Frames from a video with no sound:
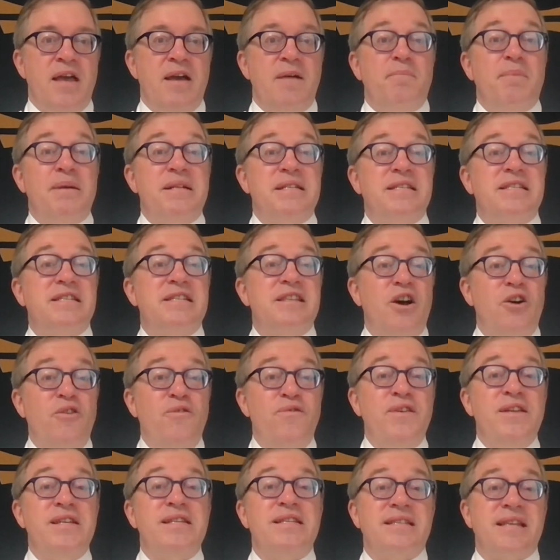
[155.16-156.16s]
But
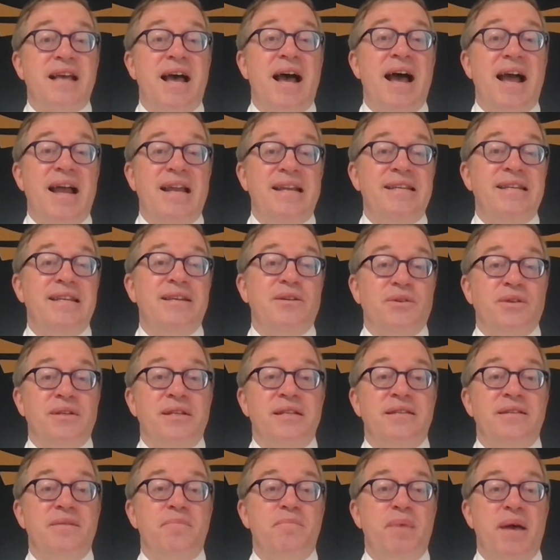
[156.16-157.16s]
Sophie's side
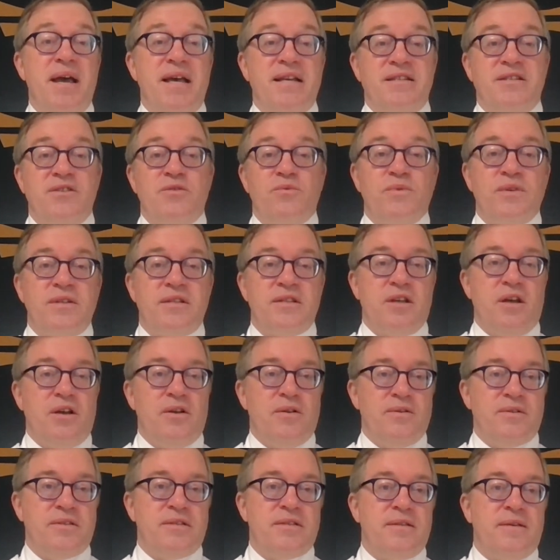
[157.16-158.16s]
yielded the best
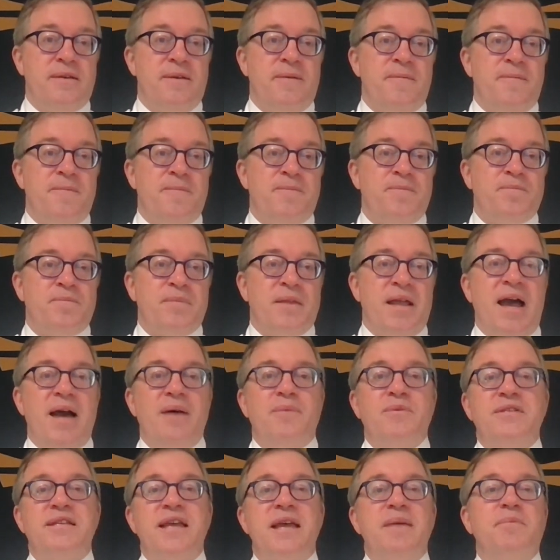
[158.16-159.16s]
results. I
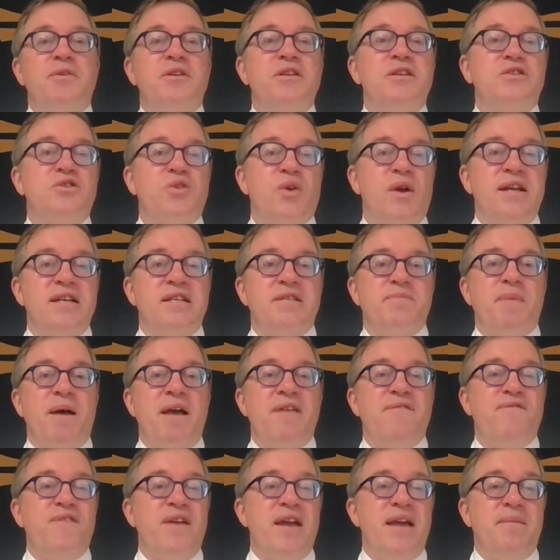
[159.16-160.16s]
was able to trace my
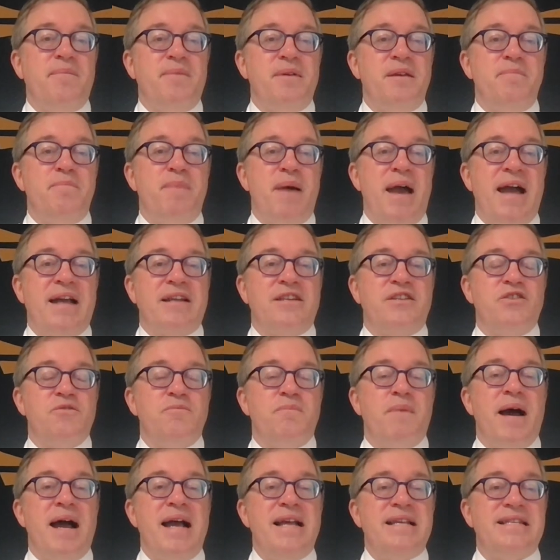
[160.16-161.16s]
family back to
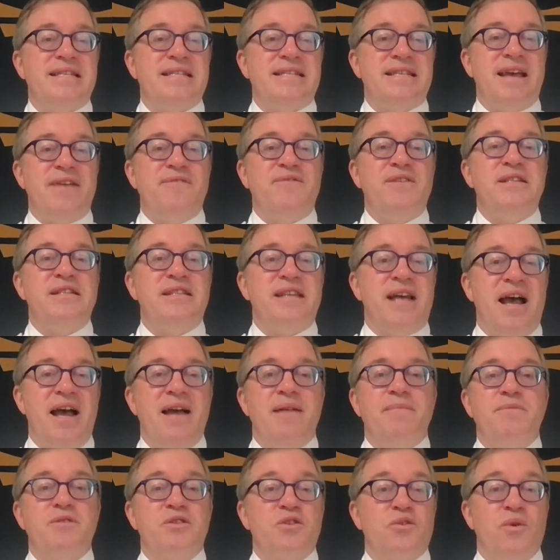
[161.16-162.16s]
my seven
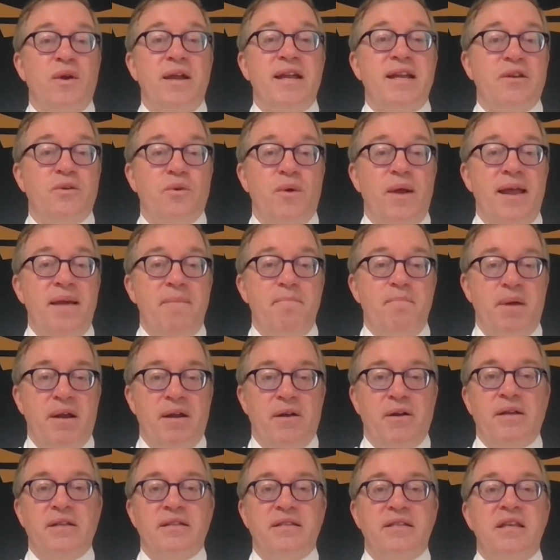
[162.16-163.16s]
times great
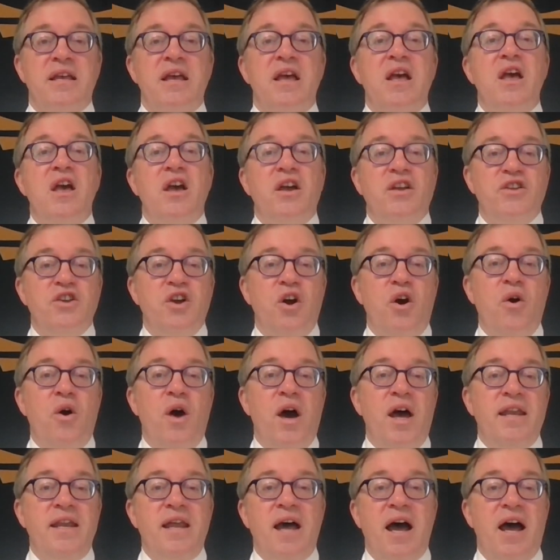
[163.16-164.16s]
grandparents,
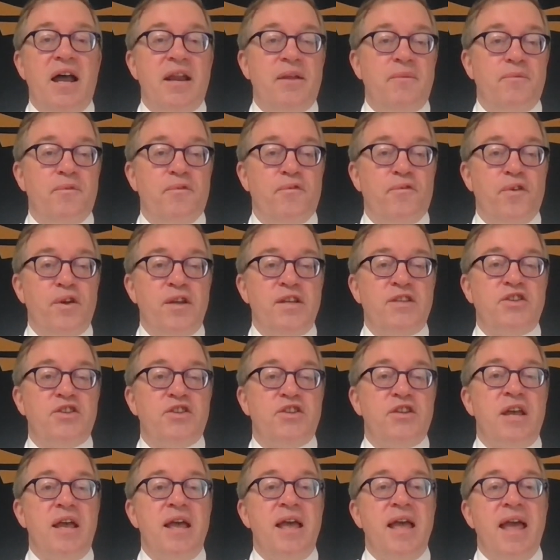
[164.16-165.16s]
Johann Adam
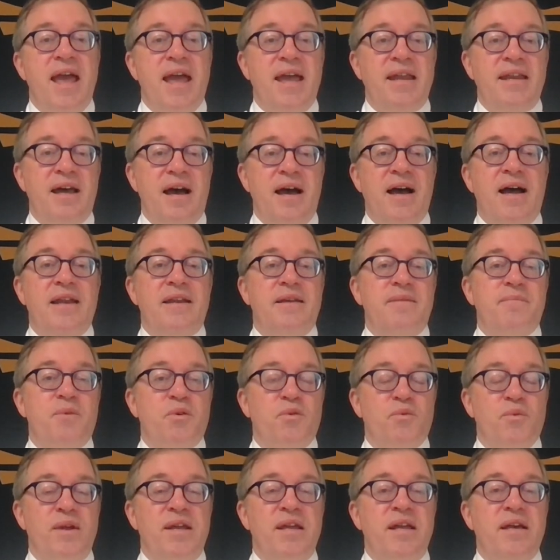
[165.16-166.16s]
Fritsch and Anna
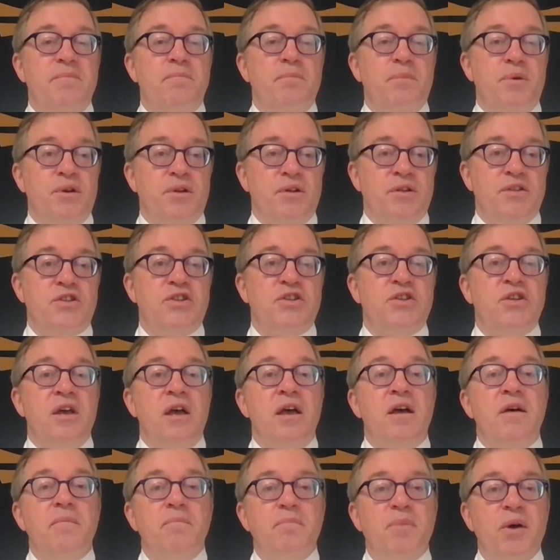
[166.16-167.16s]
Maria Munch,
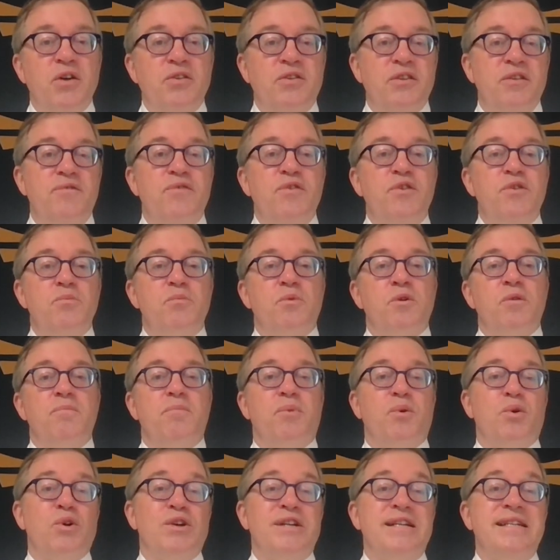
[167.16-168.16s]
both of whom were
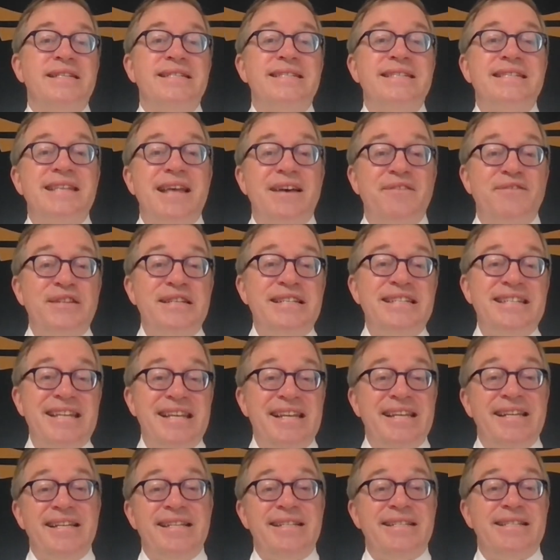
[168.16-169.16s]
born in
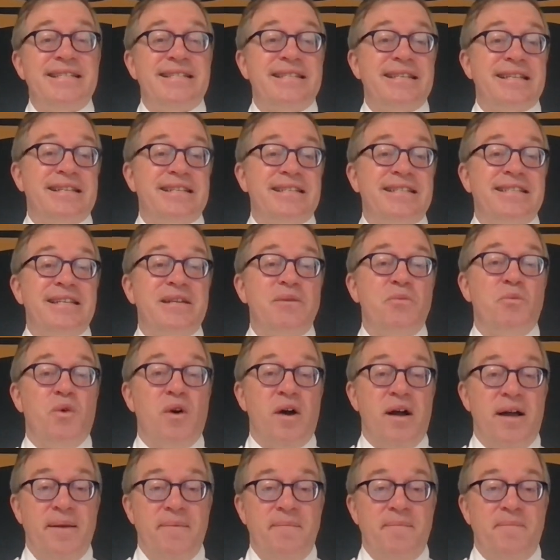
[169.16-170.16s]

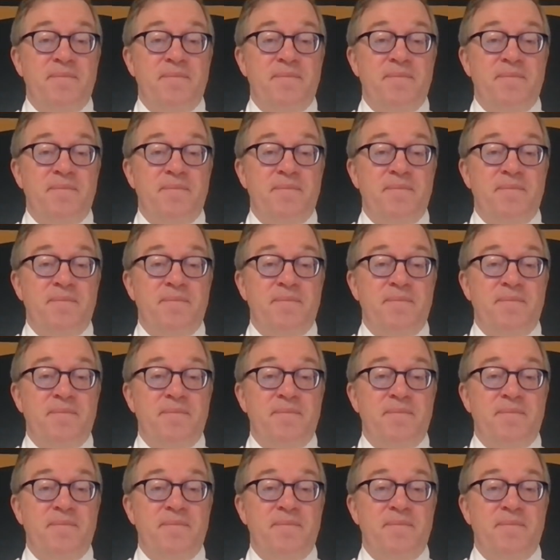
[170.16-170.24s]
1761.